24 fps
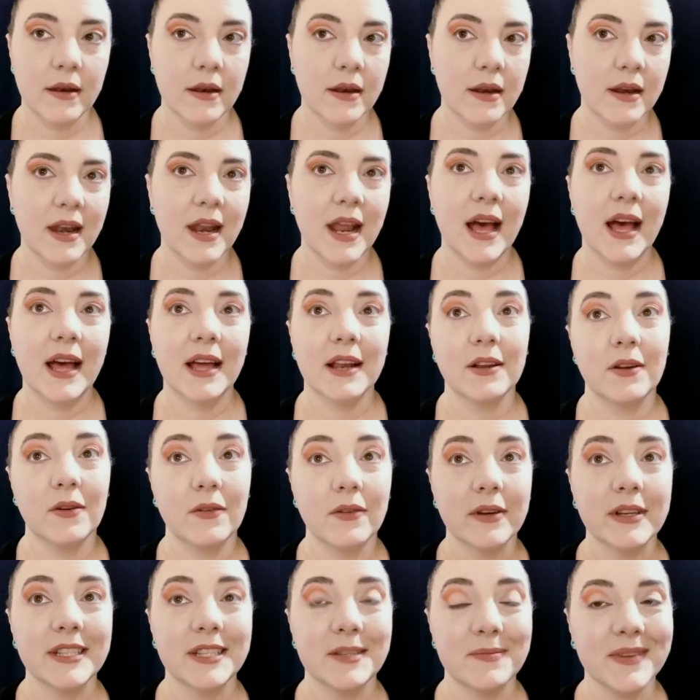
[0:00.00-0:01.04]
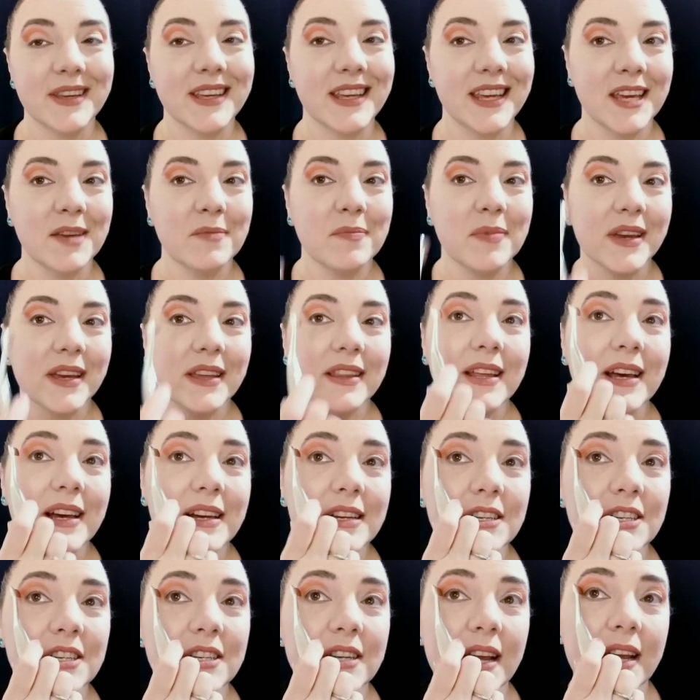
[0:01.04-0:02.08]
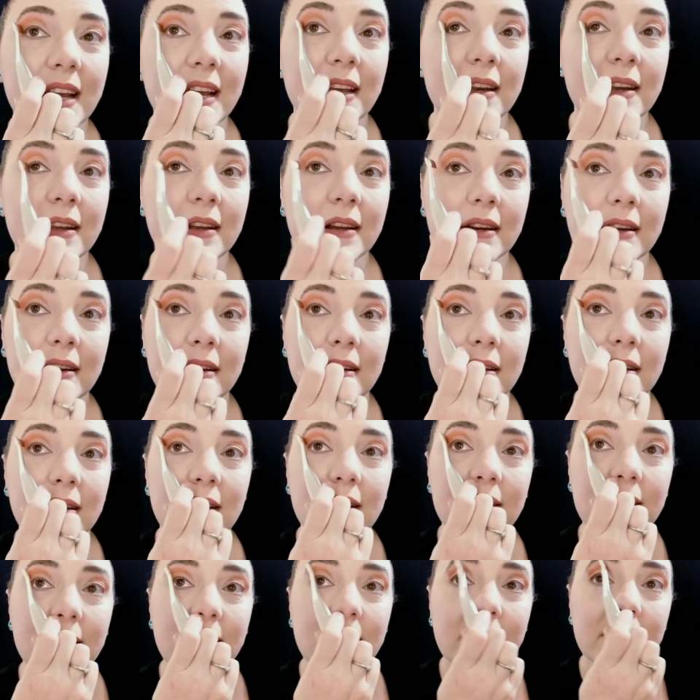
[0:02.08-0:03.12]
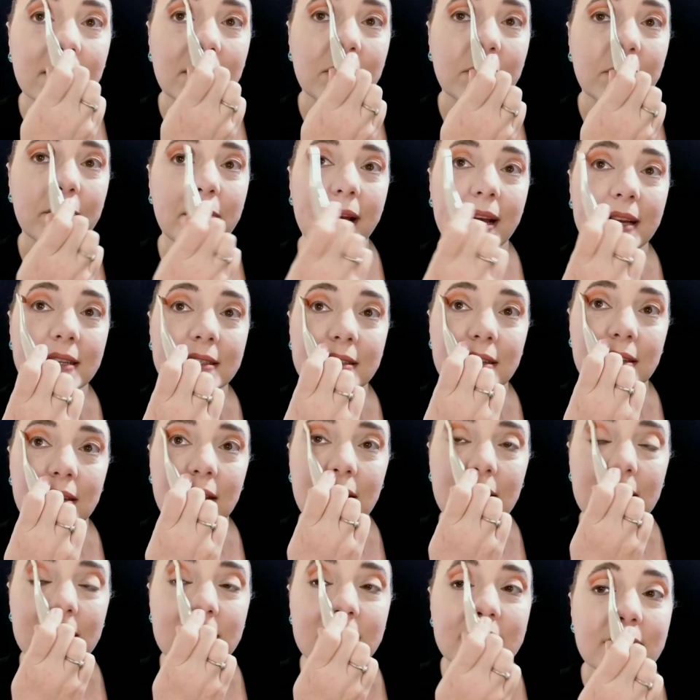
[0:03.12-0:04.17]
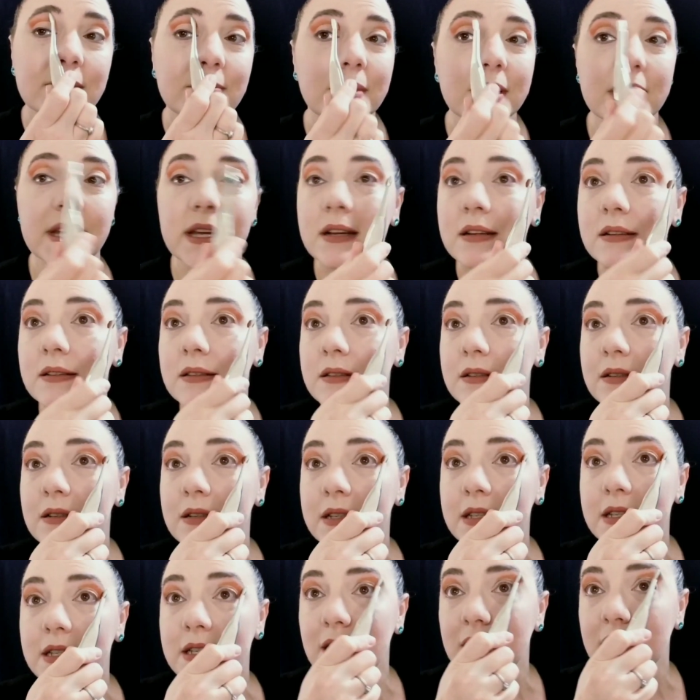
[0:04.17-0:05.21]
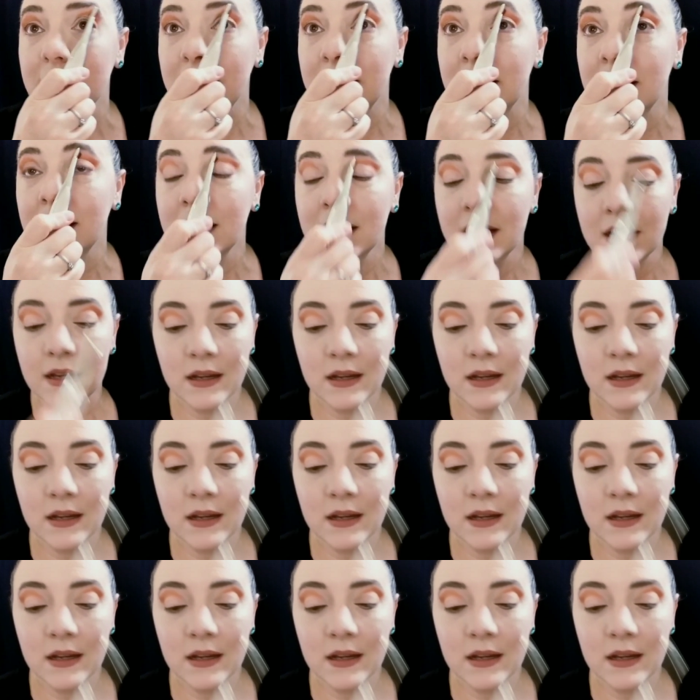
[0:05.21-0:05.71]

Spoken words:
not going to be keeping that shade. I'll either pass it along to somebody else or just chuck it.